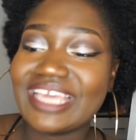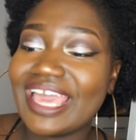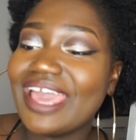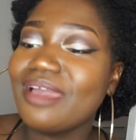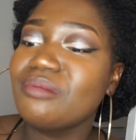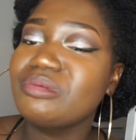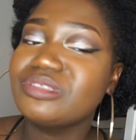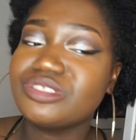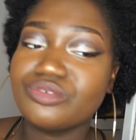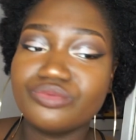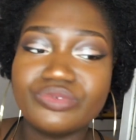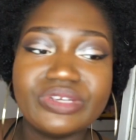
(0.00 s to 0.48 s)
Yeah,
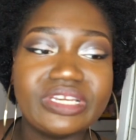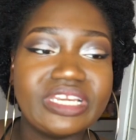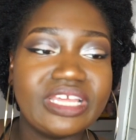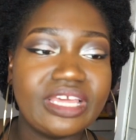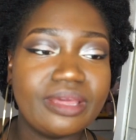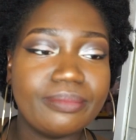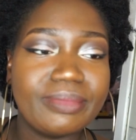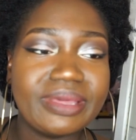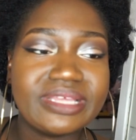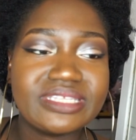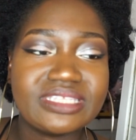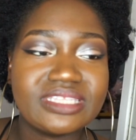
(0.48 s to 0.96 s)
it was a
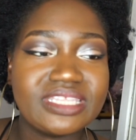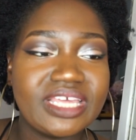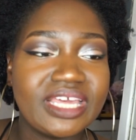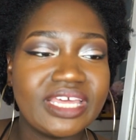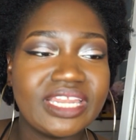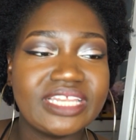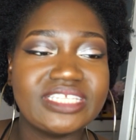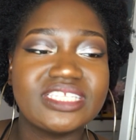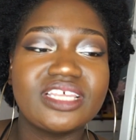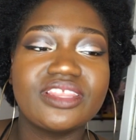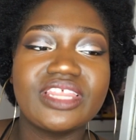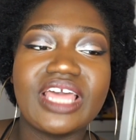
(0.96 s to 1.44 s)
really amazing thing,
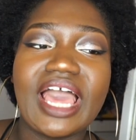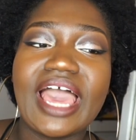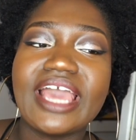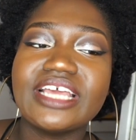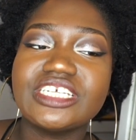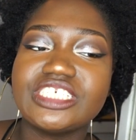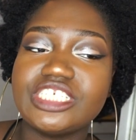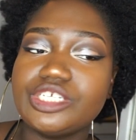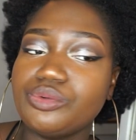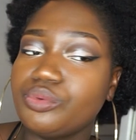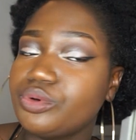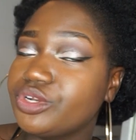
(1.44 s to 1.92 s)
and it's something I
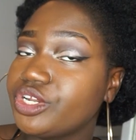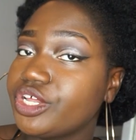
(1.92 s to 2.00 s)
actually